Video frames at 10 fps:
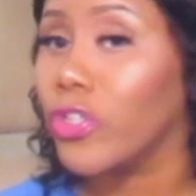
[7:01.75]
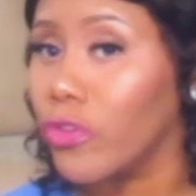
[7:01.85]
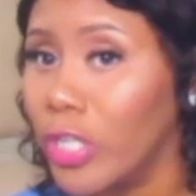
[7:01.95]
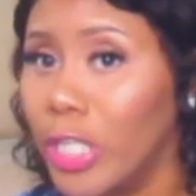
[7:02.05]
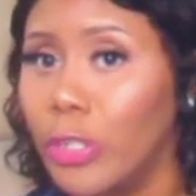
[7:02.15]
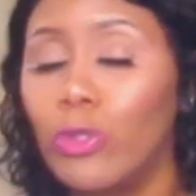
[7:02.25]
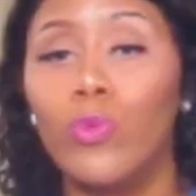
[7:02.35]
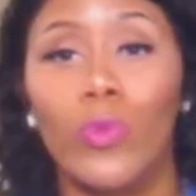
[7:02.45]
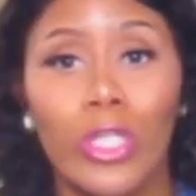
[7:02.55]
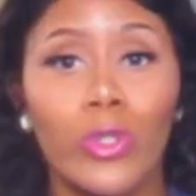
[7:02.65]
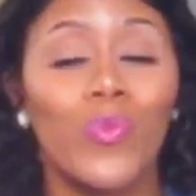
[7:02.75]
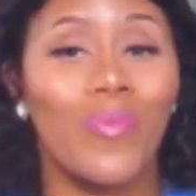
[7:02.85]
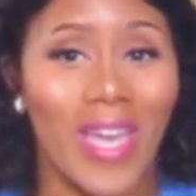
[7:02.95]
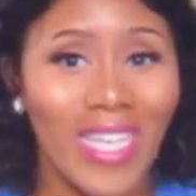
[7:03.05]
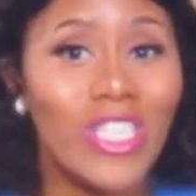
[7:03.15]
degrees who went to
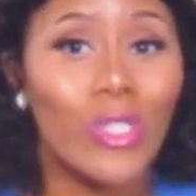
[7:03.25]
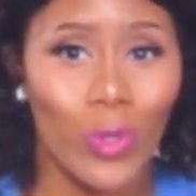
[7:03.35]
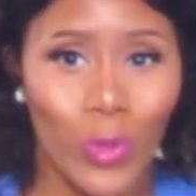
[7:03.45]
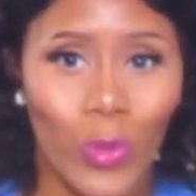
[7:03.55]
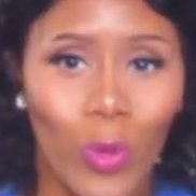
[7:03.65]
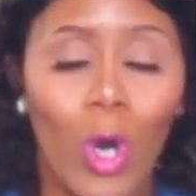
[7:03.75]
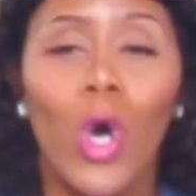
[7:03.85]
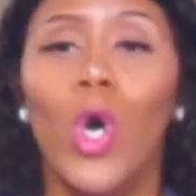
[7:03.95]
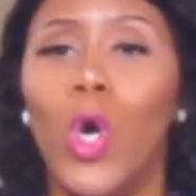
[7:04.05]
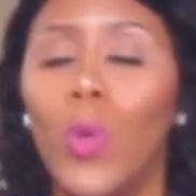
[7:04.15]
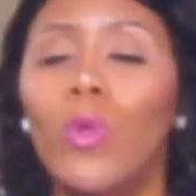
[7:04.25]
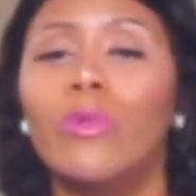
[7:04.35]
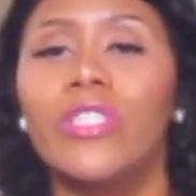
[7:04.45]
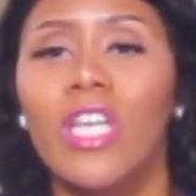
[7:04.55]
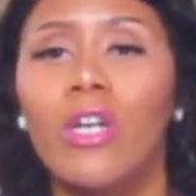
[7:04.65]
med school who
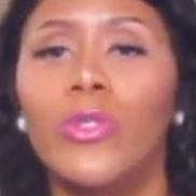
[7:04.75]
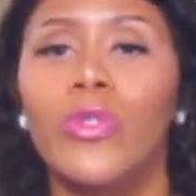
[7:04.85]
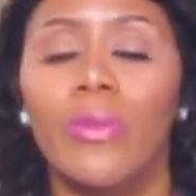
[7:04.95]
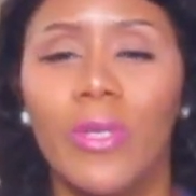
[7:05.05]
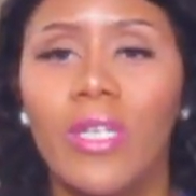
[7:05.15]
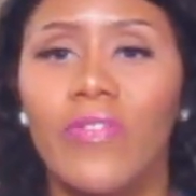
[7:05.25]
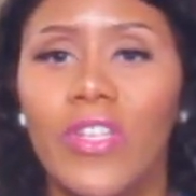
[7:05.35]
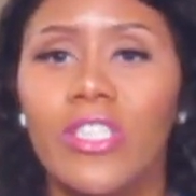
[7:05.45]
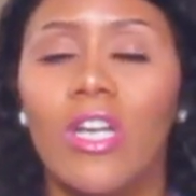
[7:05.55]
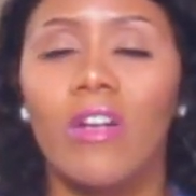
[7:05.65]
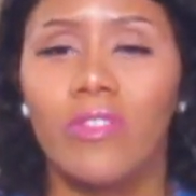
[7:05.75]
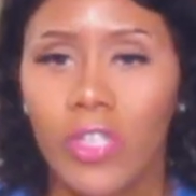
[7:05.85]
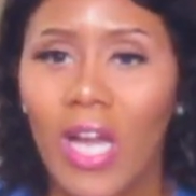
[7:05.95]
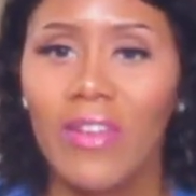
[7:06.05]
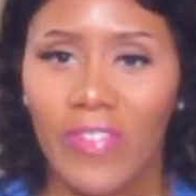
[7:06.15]
will tell you the benefits of
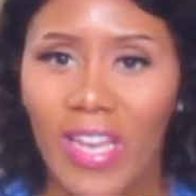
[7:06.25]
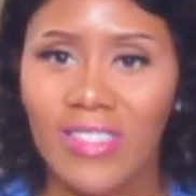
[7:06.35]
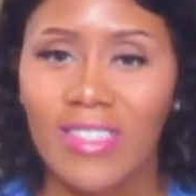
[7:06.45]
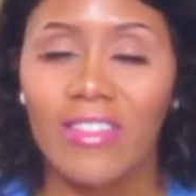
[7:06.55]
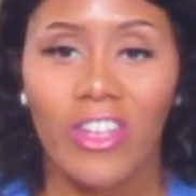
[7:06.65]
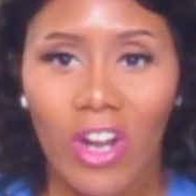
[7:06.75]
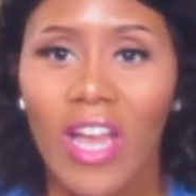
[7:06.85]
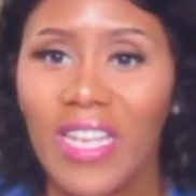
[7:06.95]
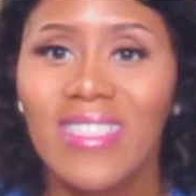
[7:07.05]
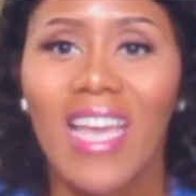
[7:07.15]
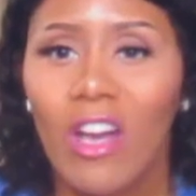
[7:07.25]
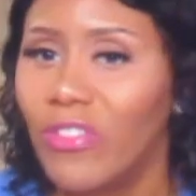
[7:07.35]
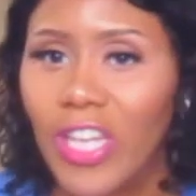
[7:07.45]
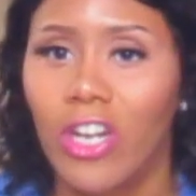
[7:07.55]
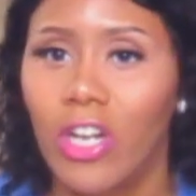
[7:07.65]
dry fasting. There are, it's
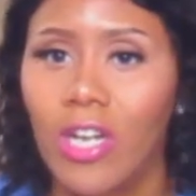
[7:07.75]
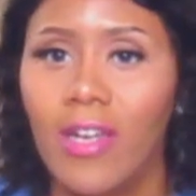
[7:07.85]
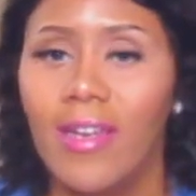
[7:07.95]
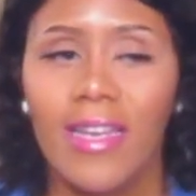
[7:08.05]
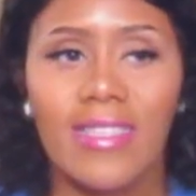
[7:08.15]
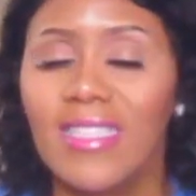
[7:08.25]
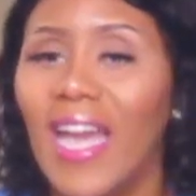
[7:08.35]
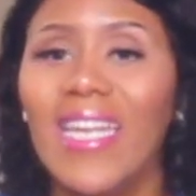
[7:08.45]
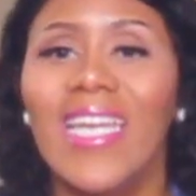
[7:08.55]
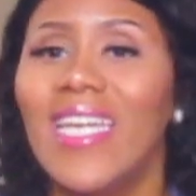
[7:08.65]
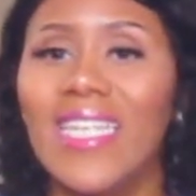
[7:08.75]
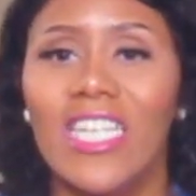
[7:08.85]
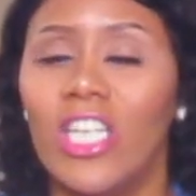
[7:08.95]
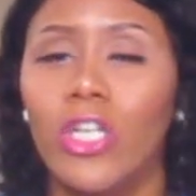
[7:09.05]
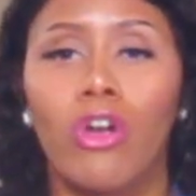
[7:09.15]
out there. It's not
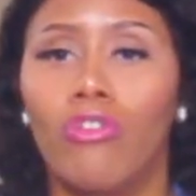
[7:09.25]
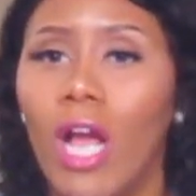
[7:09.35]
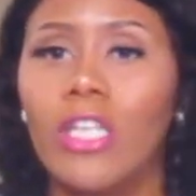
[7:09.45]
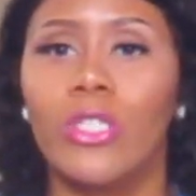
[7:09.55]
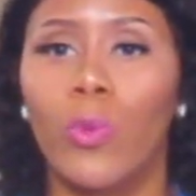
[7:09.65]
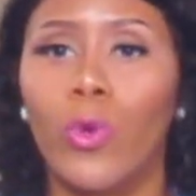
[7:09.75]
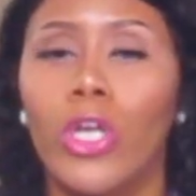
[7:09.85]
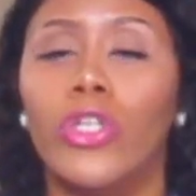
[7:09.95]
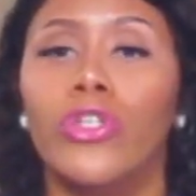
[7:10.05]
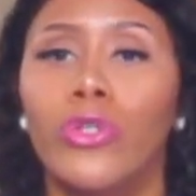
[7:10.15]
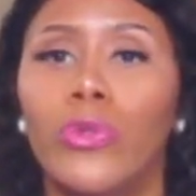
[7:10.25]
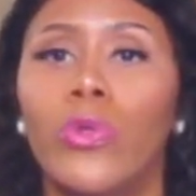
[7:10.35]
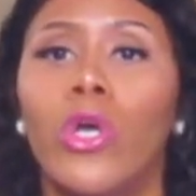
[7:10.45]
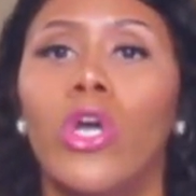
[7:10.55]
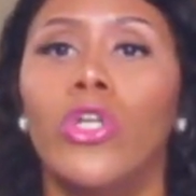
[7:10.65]
hidden under a rock somewhere.
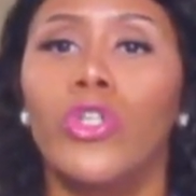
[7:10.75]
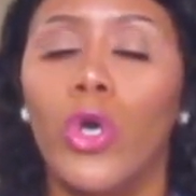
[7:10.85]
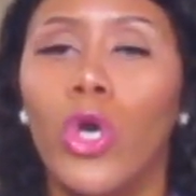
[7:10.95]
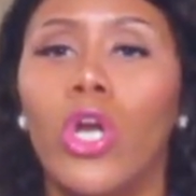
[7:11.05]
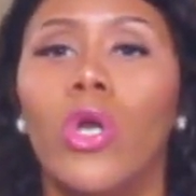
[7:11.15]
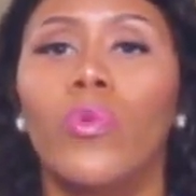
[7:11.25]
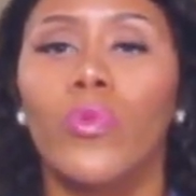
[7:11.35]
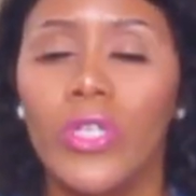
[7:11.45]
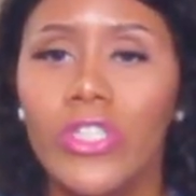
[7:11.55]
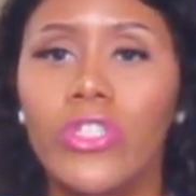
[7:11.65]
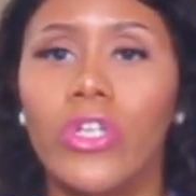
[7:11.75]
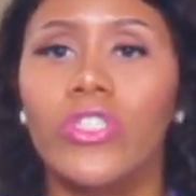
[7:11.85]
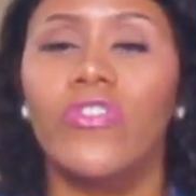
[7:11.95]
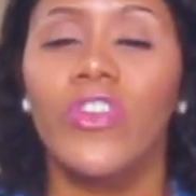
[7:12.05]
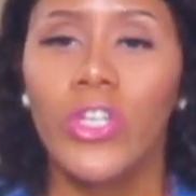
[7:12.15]
Do your
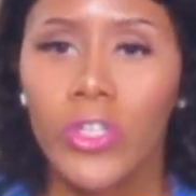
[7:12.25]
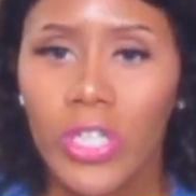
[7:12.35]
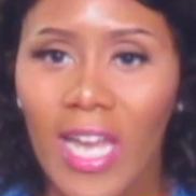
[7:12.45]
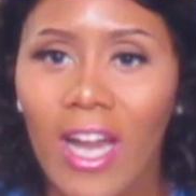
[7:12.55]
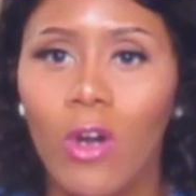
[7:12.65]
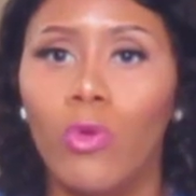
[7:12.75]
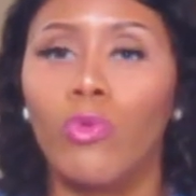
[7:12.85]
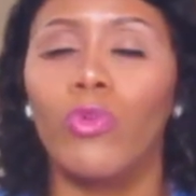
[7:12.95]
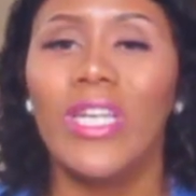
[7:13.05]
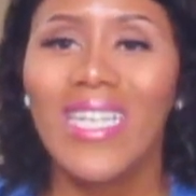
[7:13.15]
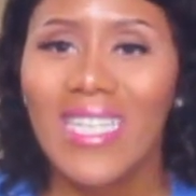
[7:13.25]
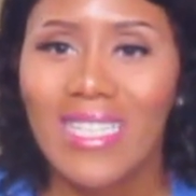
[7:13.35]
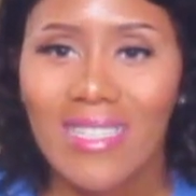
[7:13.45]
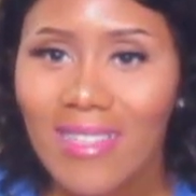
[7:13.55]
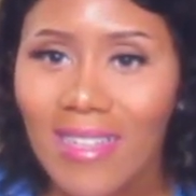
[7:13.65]
research. Figure it out.
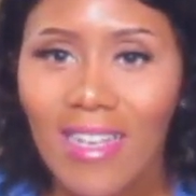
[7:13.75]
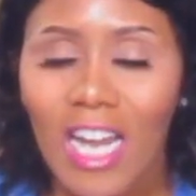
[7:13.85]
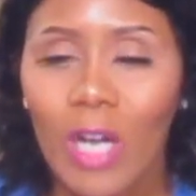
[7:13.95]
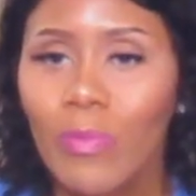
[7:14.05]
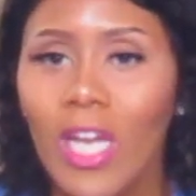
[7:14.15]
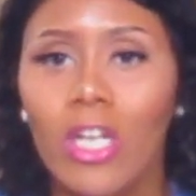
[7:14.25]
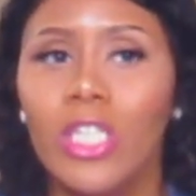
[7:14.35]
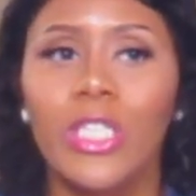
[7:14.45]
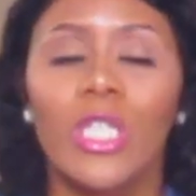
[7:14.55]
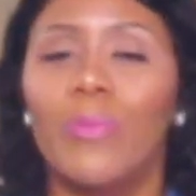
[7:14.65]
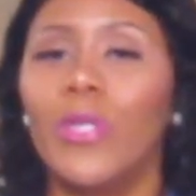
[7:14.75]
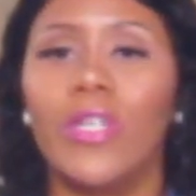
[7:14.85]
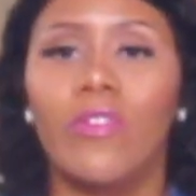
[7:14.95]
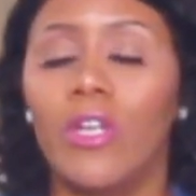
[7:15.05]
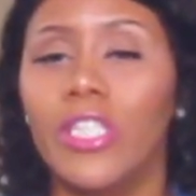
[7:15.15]
Read. I'm not going to sit up here
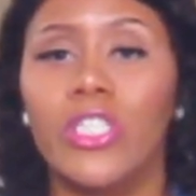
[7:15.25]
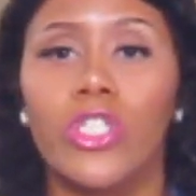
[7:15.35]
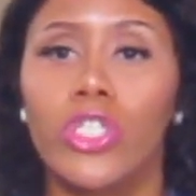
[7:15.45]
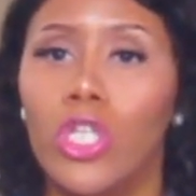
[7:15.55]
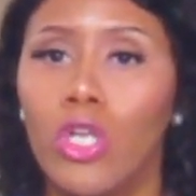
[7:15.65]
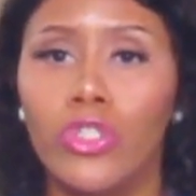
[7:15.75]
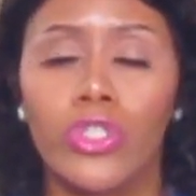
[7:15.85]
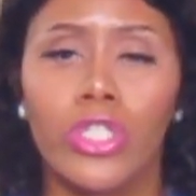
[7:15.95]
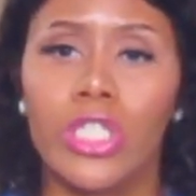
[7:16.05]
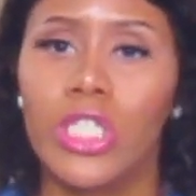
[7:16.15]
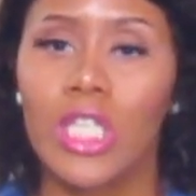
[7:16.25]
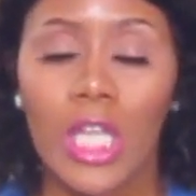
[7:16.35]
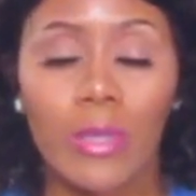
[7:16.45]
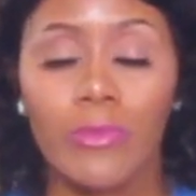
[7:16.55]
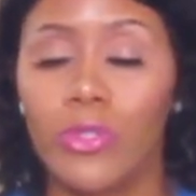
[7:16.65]
giving all these disclosures and
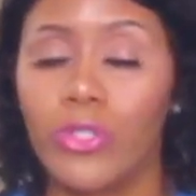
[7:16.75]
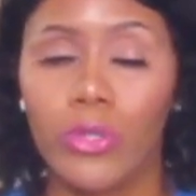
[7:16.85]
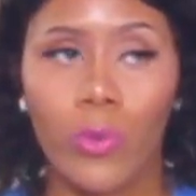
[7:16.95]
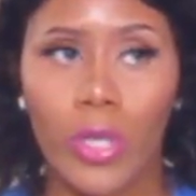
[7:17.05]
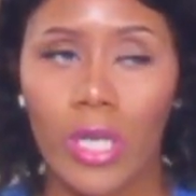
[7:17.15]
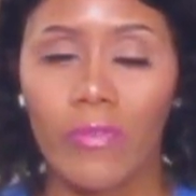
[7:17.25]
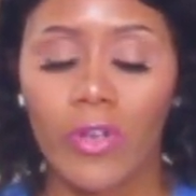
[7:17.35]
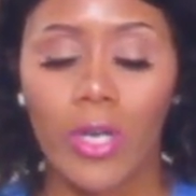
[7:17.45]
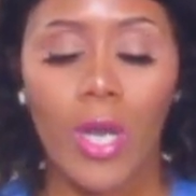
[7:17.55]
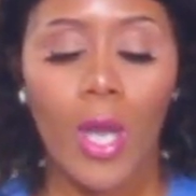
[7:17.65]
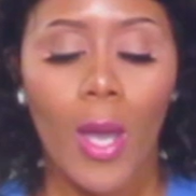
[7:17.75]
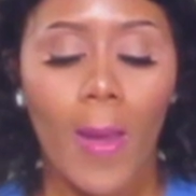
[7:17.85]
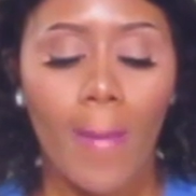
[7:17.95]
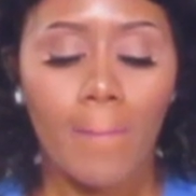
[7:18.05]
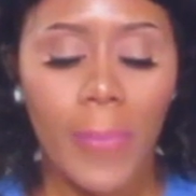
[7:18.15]
disclaimers or whatever.
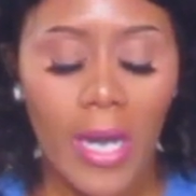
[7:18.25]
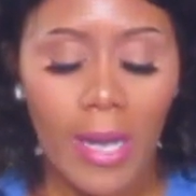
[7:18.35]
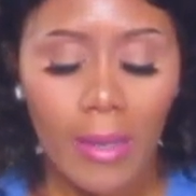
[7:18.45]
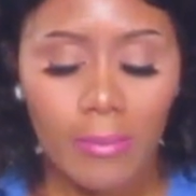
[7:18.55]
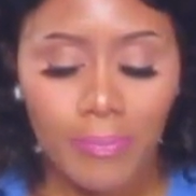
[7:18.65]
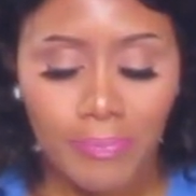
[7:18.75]
But,